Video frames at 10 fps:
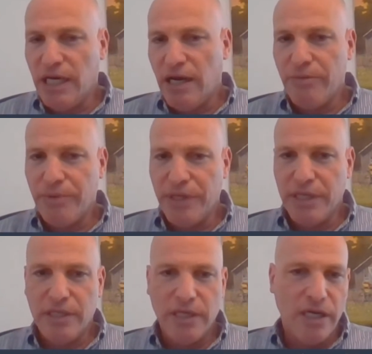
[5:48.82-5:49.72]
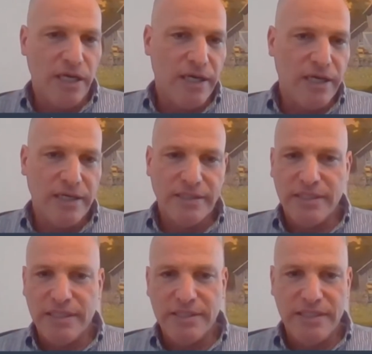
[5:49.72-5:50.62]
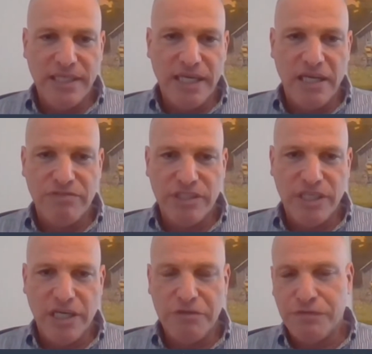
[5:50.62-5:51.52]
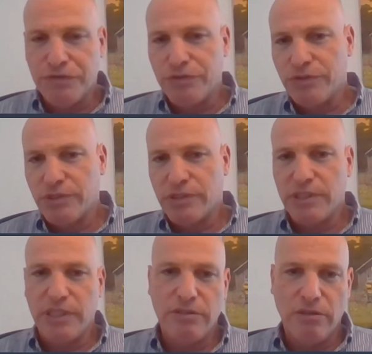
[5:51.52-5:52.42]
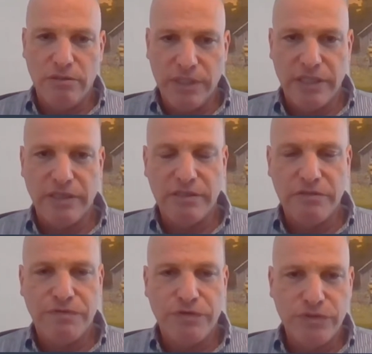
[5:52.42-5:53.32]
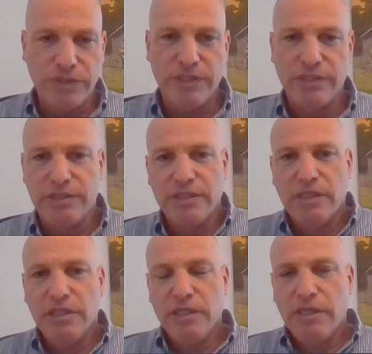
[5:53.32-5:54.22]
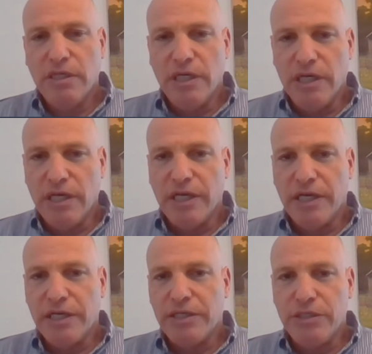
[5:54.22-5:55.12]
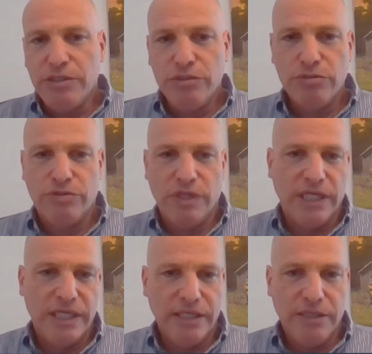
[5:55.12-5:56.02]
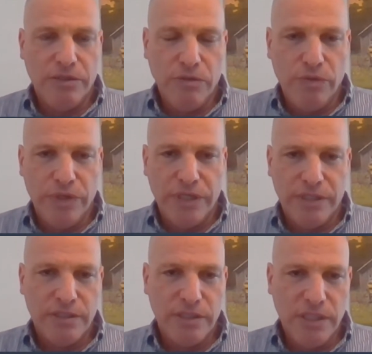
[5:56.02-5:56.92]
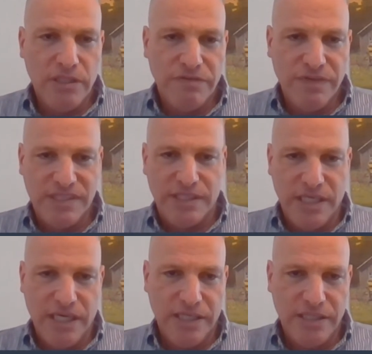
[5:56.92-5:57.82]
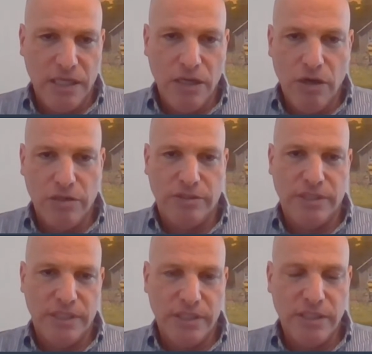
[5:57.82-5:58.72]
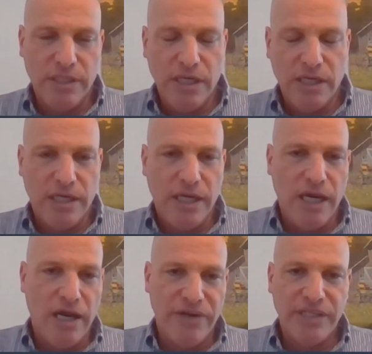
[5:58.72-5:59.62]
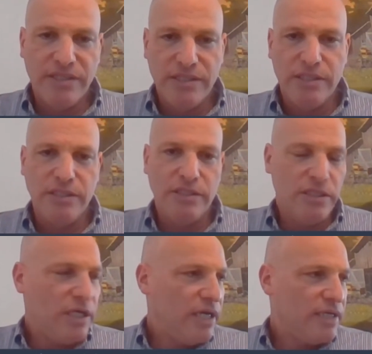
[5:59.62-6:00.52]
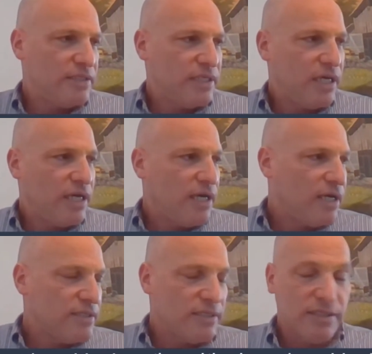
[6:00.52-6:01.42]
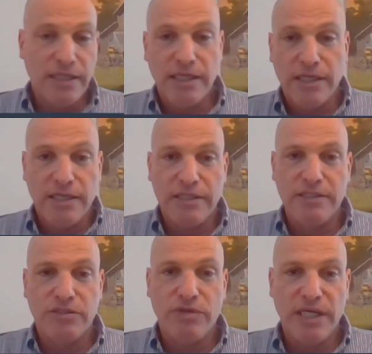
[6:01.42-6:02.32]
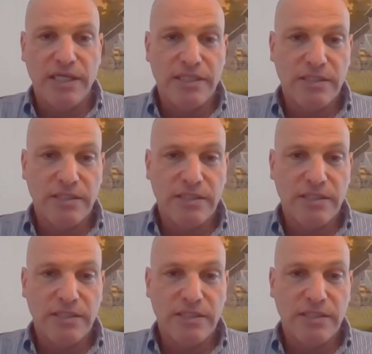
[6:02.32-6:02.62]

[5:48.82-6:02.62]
Army, the Navy, the Air Force, and all the forces usually were investigated a lot in R&D, and Israel